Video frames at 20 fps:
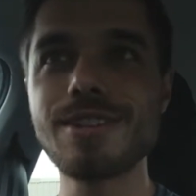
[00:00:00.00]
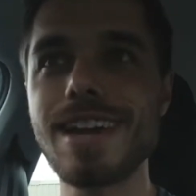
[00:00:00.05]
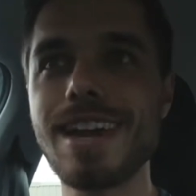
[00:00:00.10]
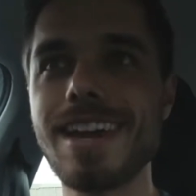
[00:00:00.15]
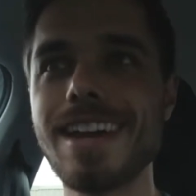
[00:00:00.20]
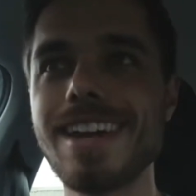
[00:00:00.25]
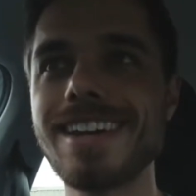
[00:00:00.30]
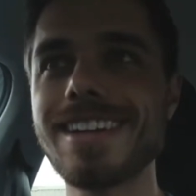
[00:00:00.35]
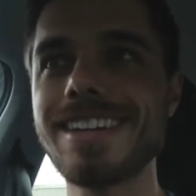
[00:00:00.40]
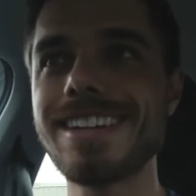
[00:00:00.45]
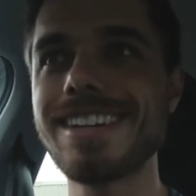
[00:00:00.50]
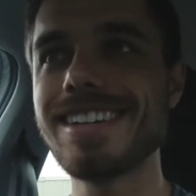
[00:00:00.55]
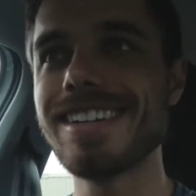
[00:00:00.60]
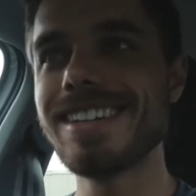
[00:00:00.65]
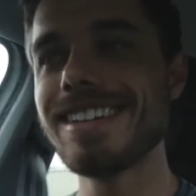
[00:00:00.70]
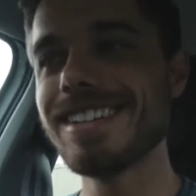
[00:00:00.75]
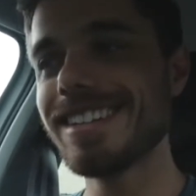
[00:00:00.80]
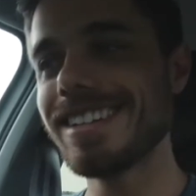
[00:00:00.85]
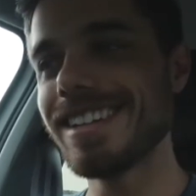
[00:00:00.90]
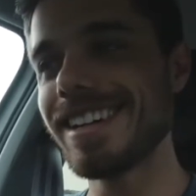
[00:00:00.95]
a
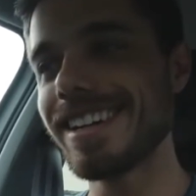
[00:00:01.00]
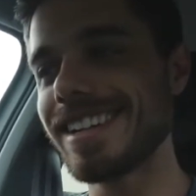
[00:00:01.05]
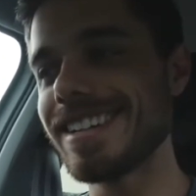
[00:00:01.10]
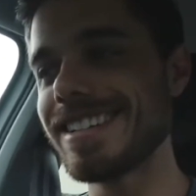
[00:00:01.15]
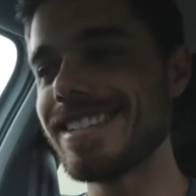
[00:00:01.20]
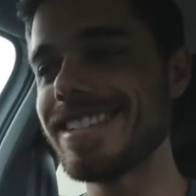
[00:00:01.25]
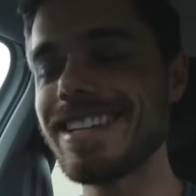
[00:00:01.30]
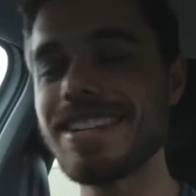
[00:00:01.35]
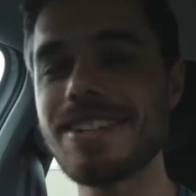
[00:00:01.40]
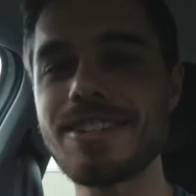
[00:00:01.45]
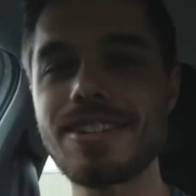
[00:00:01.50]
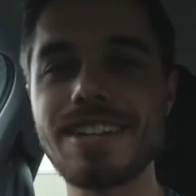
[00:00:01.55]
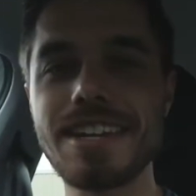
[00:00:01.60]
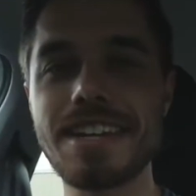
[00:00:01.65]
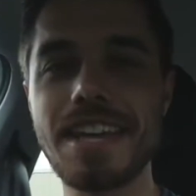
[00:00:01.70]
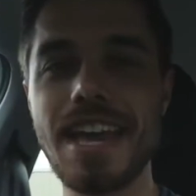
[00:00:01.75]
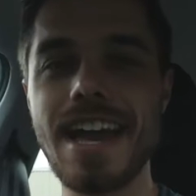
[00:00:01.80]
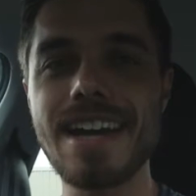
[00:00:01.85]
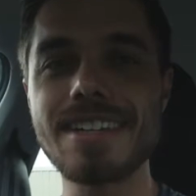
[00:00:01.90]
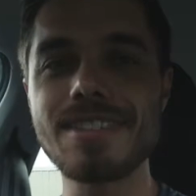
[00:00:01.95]
like a dinner in a
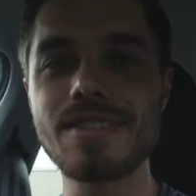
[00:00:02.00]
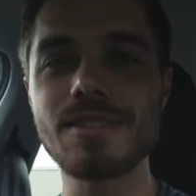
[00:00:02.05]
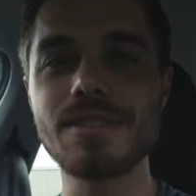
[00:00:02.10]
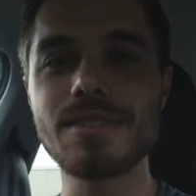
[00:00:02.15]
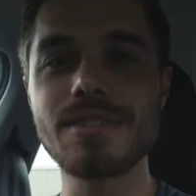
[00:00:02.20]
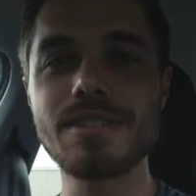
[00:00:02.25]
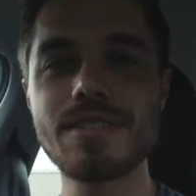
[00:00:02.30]
castle.